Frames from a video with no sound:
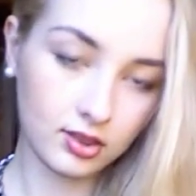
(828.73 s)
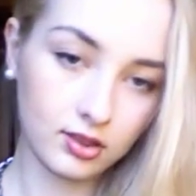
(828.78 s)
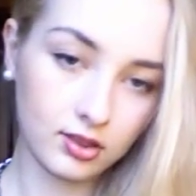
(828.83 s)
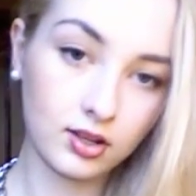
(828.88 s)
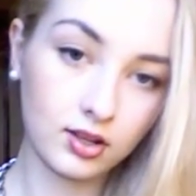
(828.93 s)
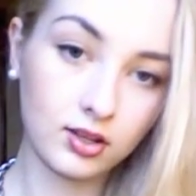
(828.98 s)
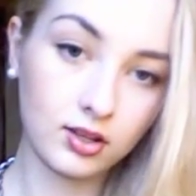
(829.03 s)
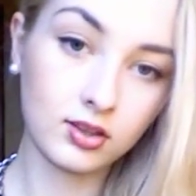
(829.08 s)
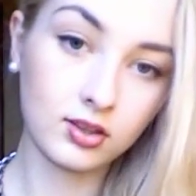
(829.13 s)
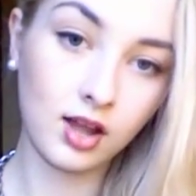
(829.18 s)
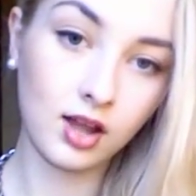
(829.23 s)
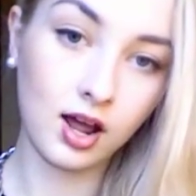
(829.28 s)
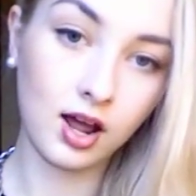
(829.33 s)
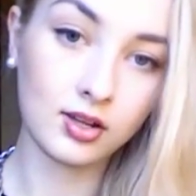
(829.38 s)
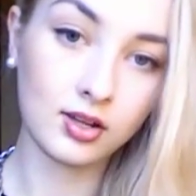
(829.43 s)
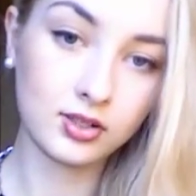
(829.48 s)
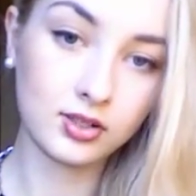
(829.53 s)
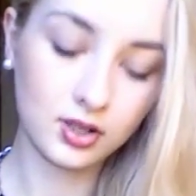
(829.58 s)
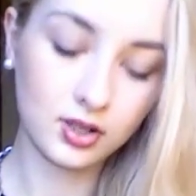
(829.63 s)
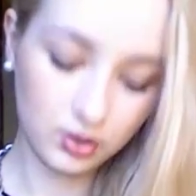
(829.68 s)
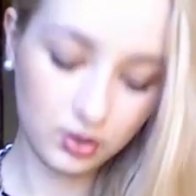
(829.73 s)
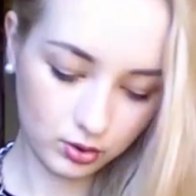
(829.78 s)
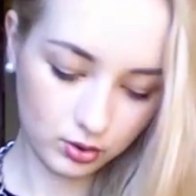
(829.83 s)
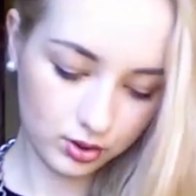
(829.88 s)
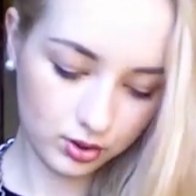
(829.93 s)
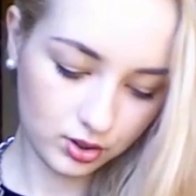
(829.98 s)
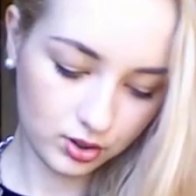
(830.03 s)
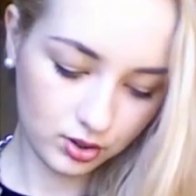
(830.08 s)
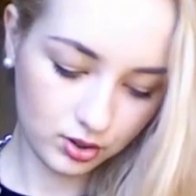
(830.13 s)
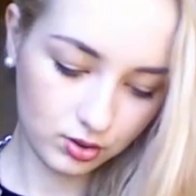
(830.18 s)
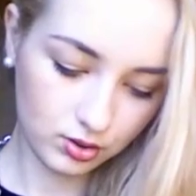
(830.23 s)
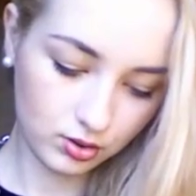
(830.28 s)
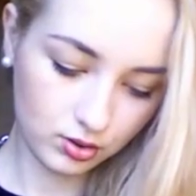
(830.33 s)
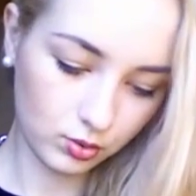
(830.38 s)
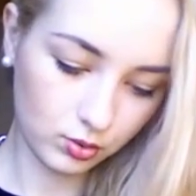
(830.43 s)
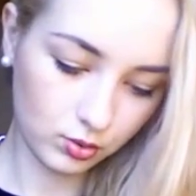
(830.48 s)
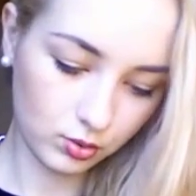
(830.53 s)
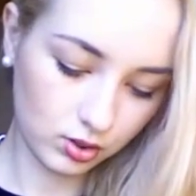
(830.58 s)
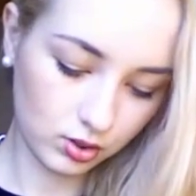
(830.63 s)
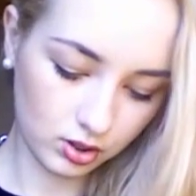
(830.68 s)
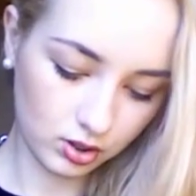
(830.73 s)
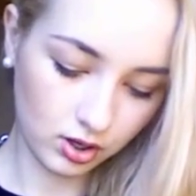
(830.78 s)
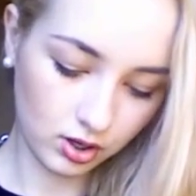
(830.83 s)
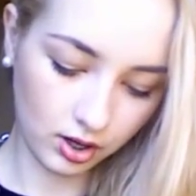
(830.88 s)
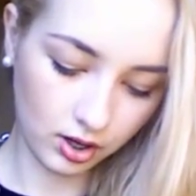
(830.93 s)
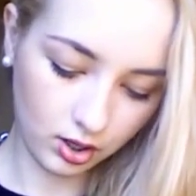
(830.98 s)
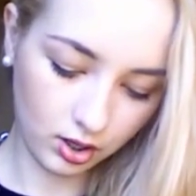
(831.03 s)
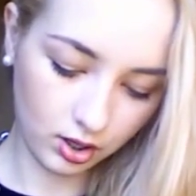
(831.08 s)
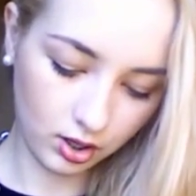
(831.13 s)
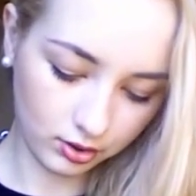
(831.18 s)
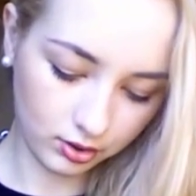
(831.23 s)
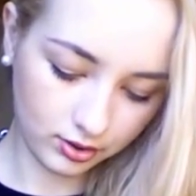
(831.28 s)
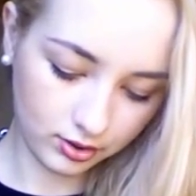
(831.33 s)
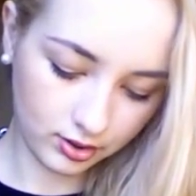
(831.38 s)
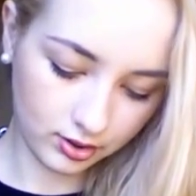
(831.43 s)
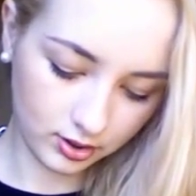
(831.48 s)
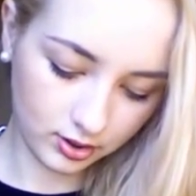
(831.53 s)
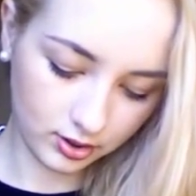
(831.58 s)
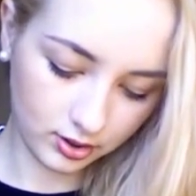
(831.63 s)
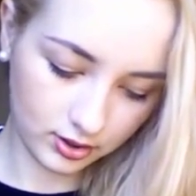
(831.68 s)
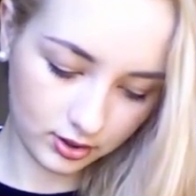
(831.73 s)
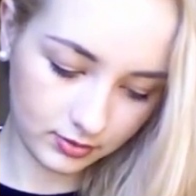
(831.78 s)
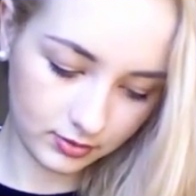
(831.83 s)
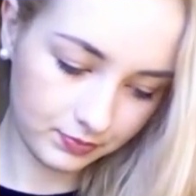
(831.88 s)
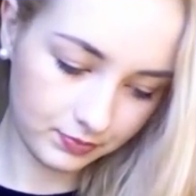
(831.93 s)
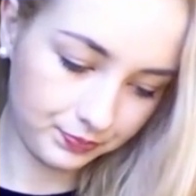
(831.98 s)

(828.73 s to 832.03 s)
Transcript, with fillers: In Alan Deco store I got this